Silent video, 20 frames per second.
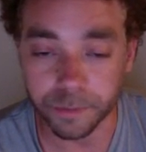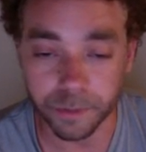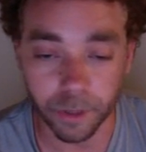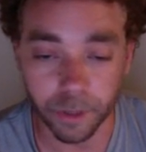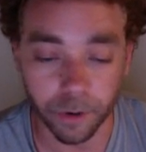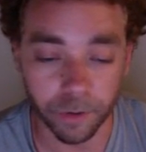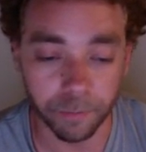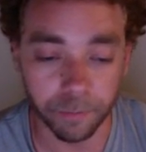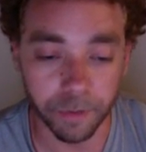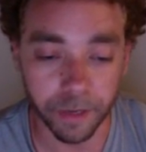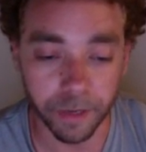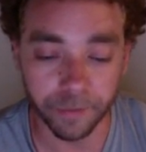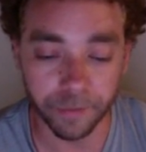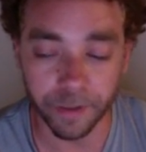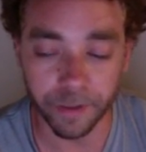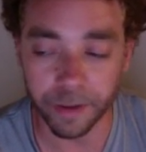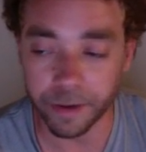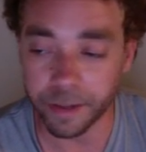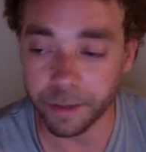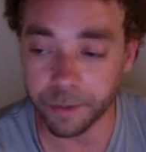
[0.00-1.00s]
So I mean, if
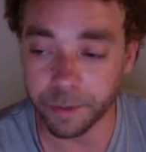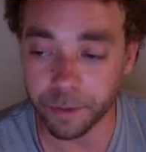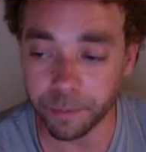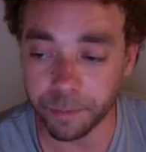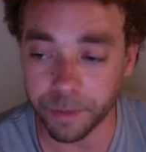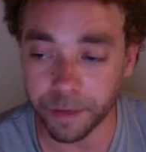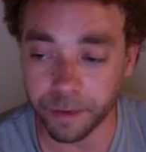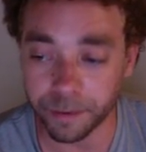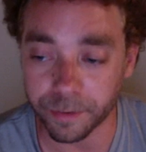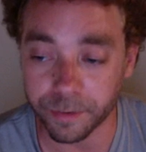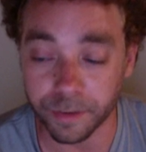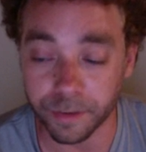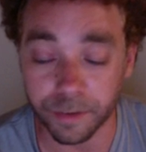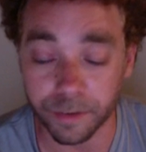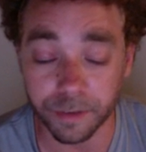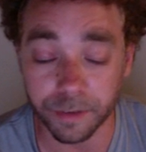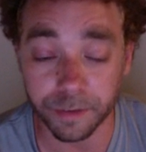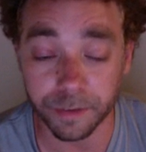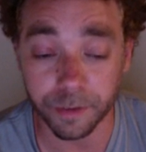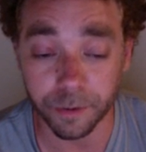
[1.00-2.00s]
any team can beat a
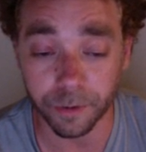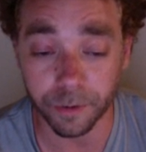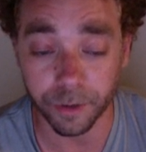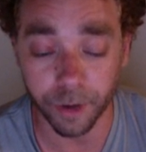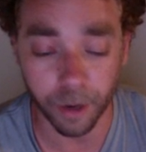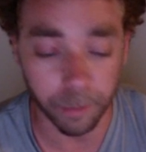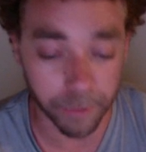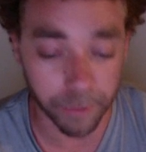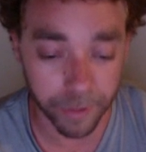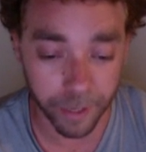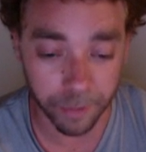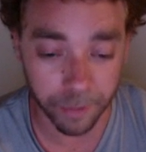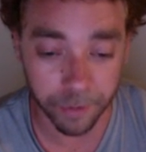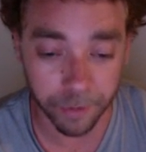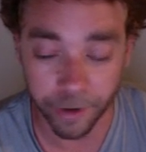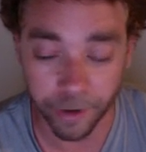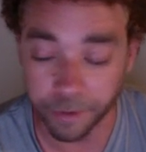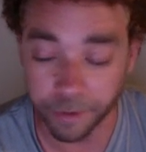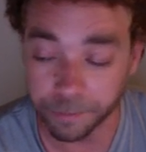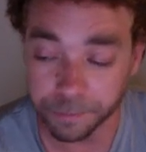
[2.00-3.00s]
statistical anomaly, that'd be great.